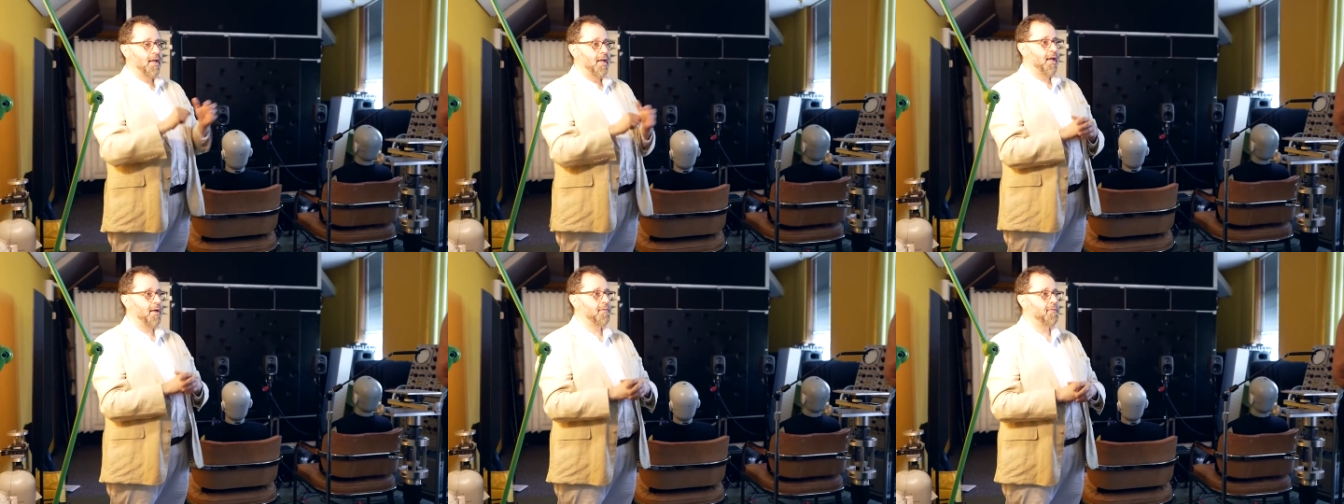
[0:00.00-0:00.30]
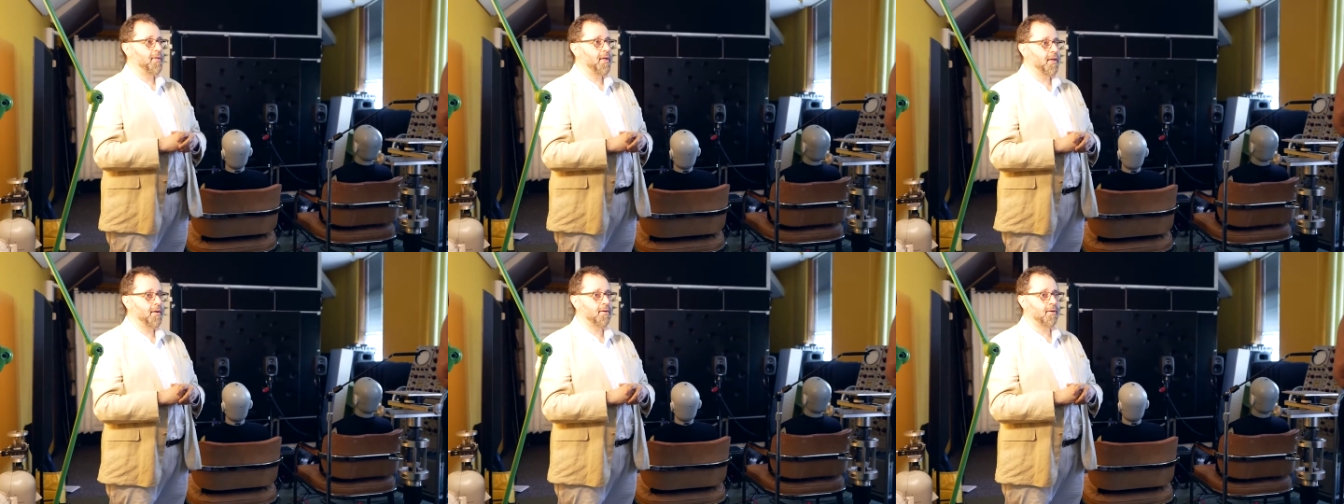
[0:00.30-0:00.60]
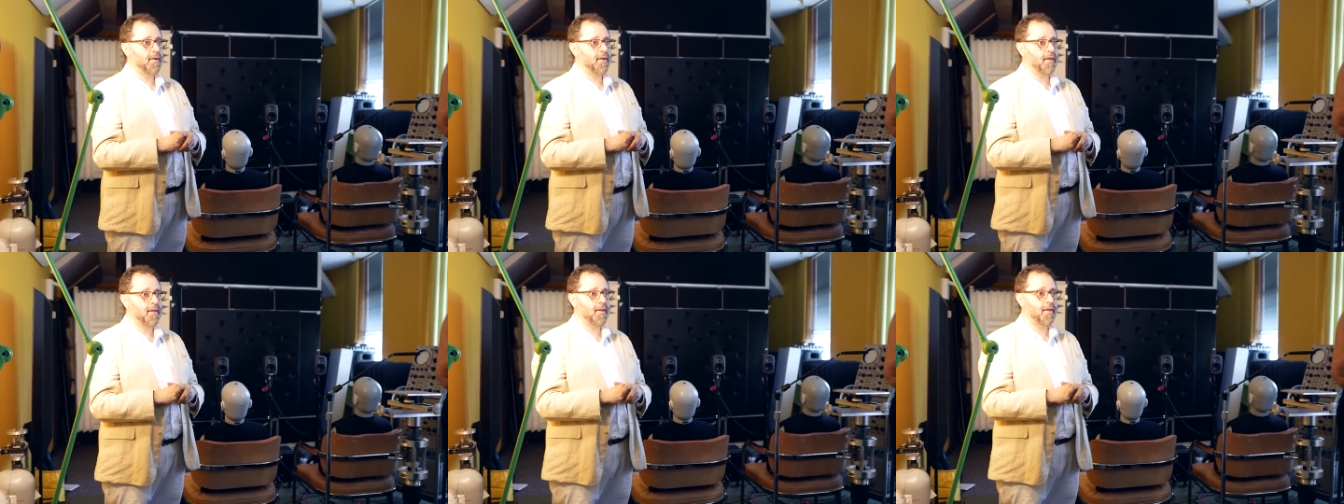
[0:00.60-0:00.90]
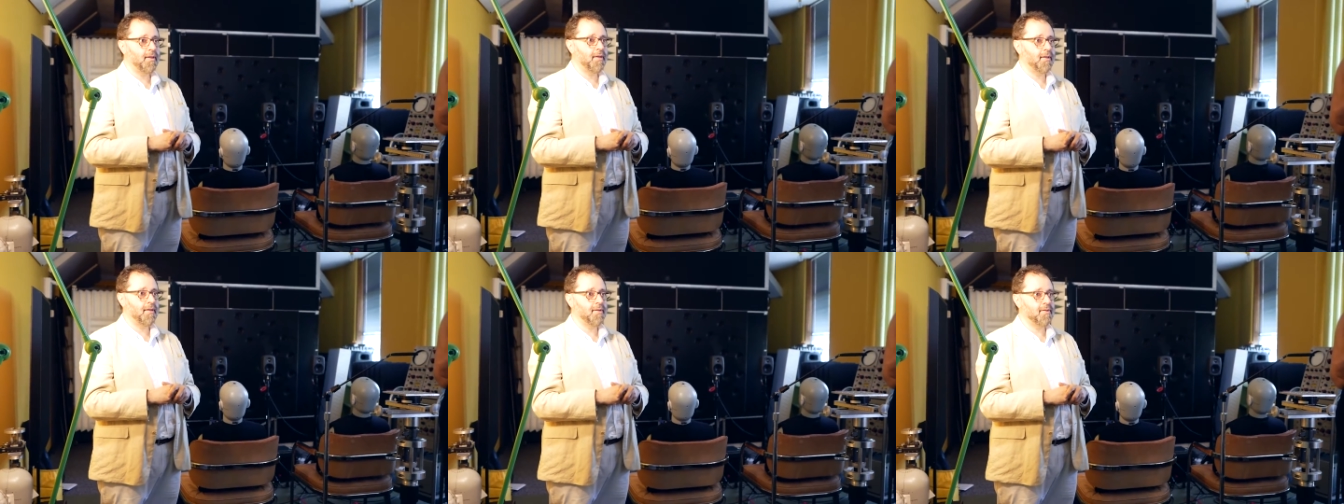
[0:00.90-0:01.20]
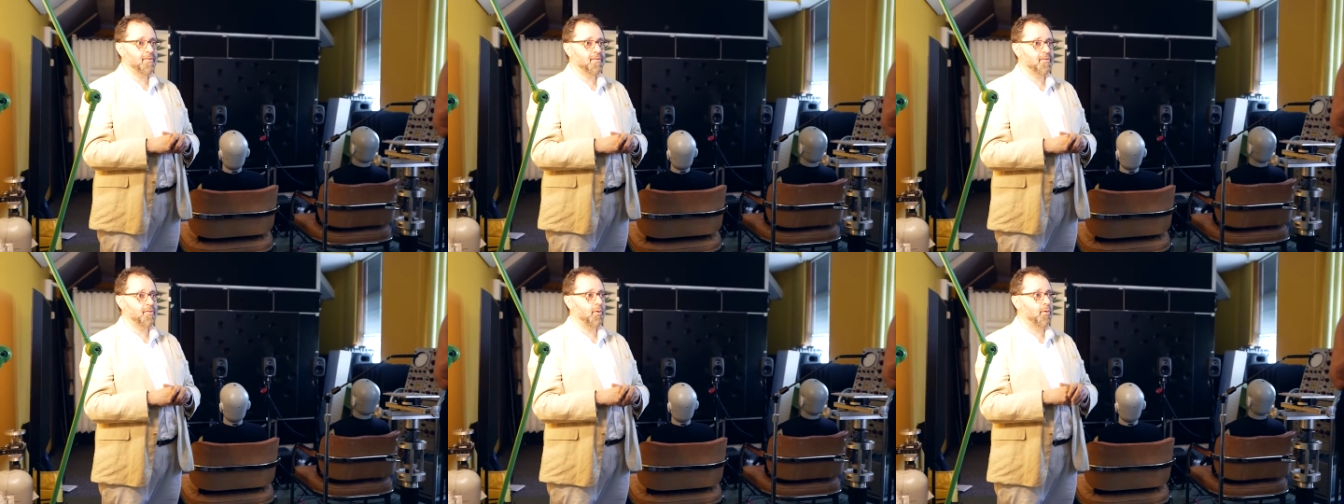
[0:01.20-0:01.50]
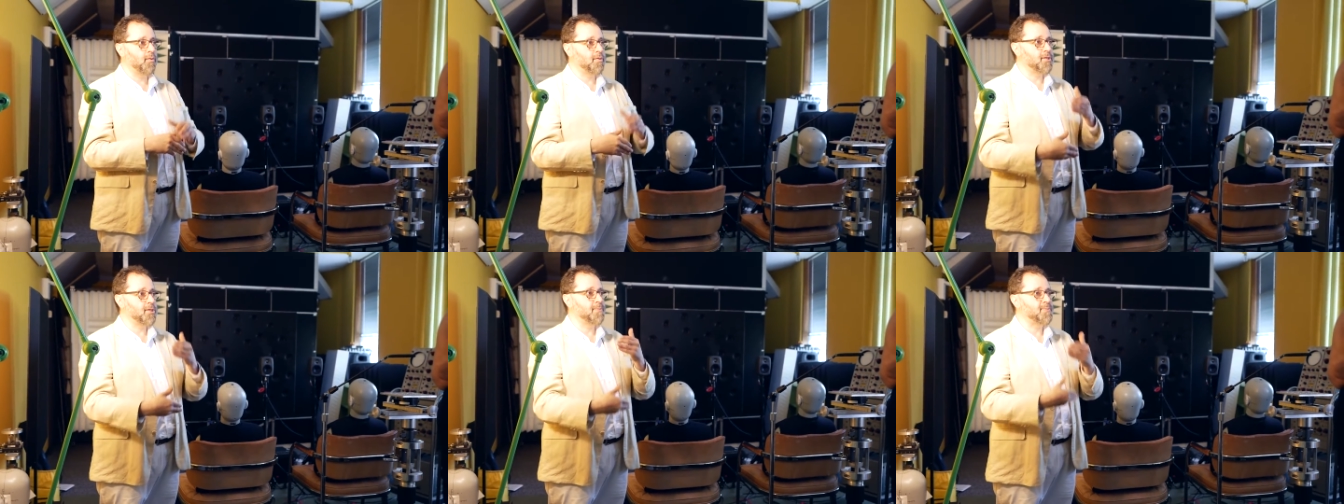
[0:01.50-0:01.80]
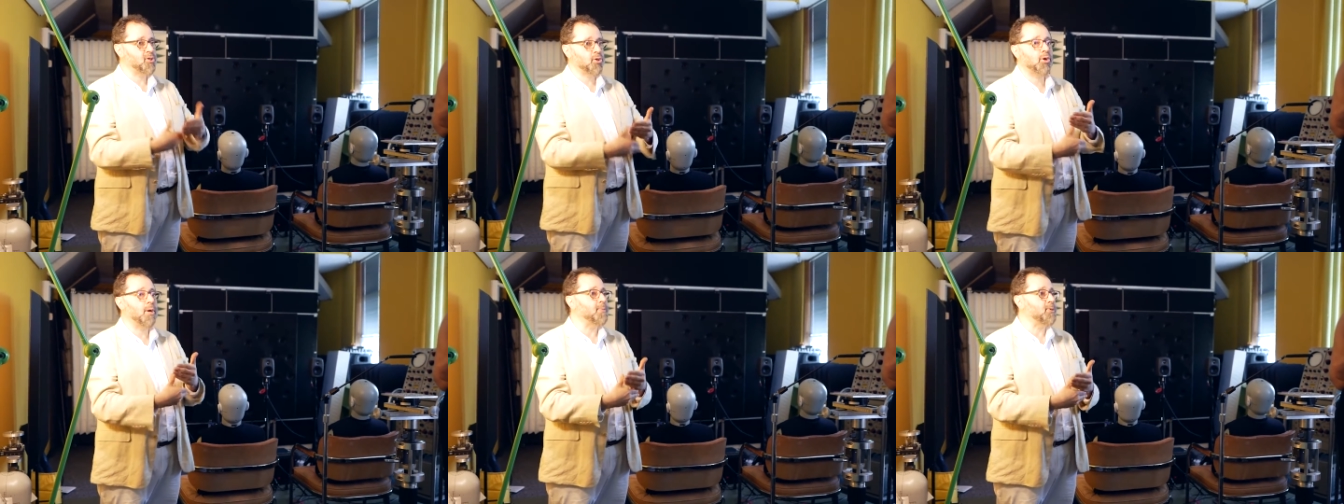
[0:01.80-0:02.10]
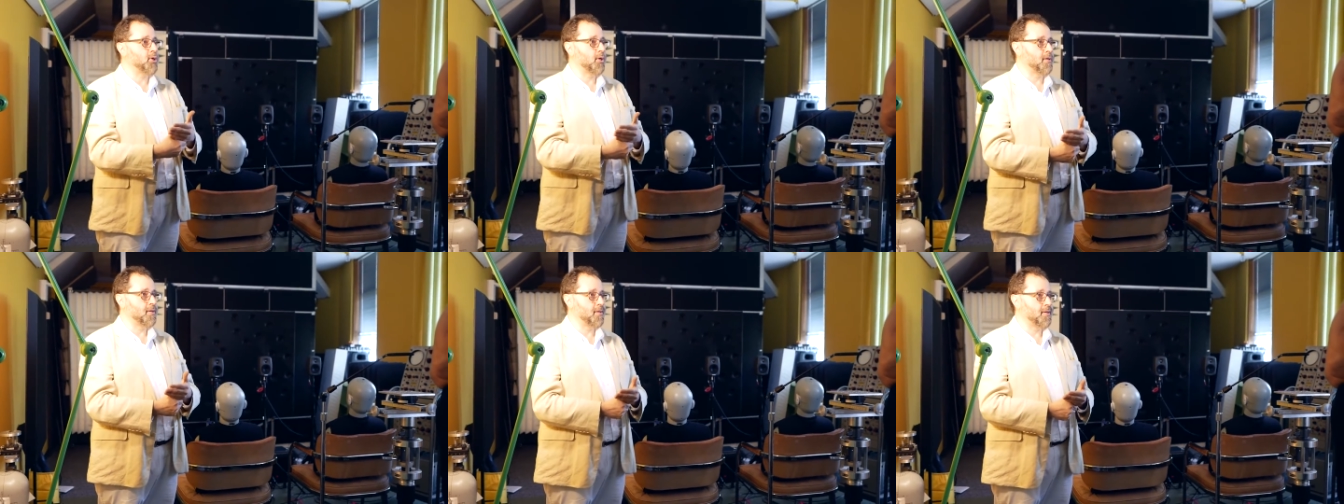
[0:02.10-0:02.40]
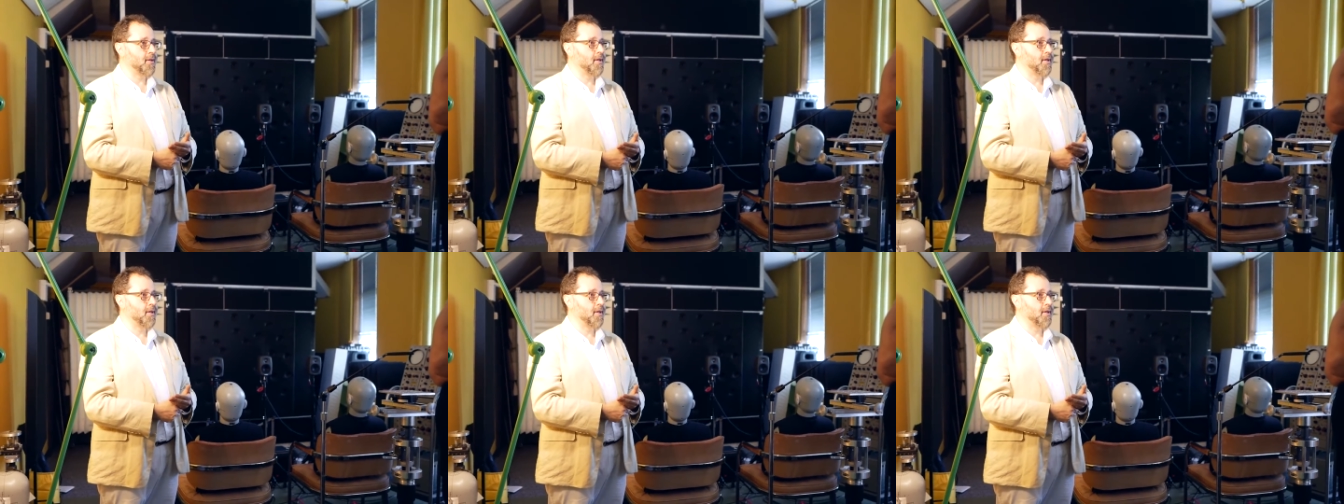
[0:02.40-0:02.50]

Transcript: And then he sold subscription